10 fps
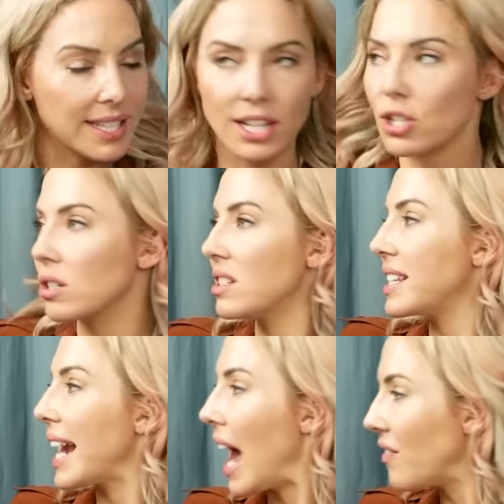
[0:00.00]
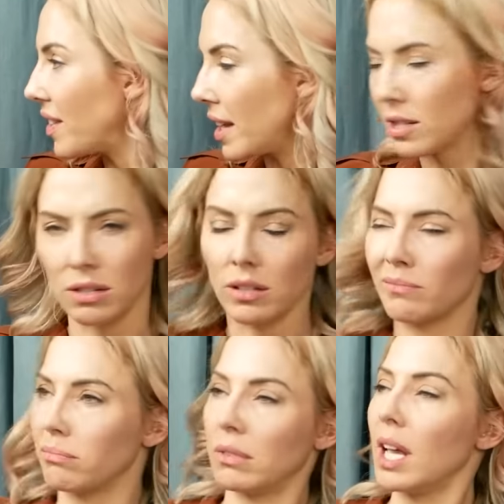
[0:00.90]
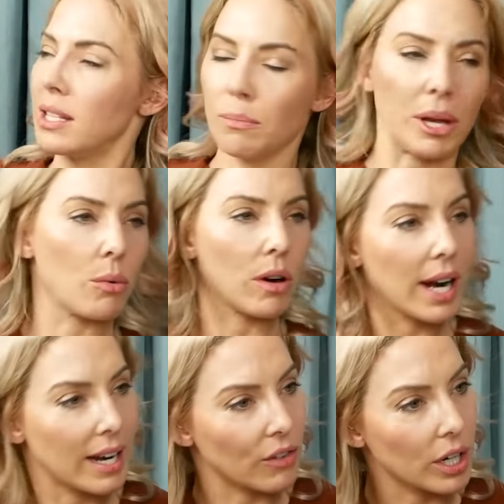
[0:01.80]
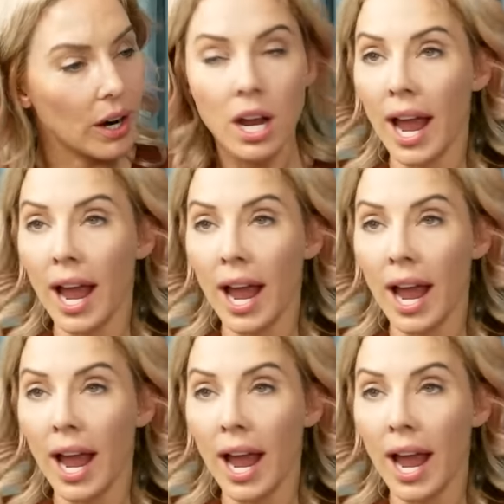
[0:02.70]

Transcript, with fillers: that shirt's diaphanous. And you're like, well, that's a big word I never hear.